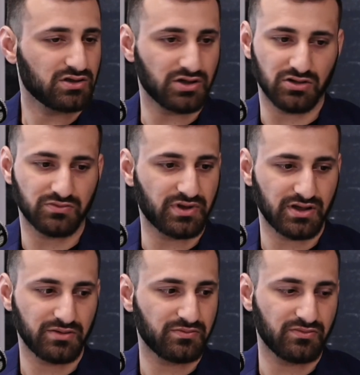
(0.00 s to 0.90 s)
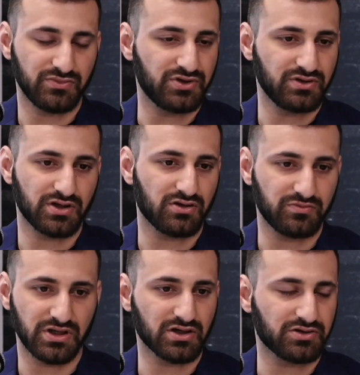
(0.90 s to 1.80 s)

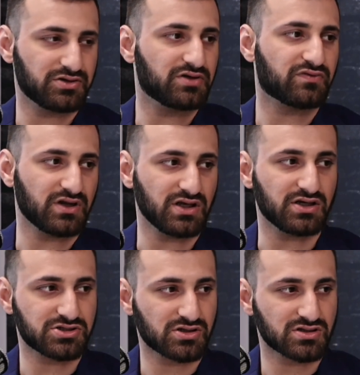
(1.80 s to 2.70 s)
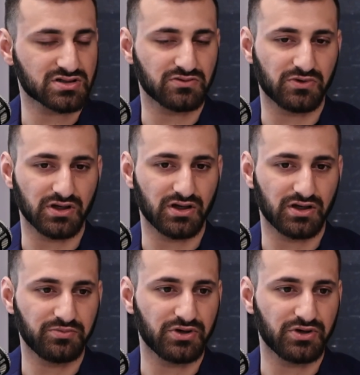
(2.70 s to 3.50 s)
being under different EHRs and whatnot.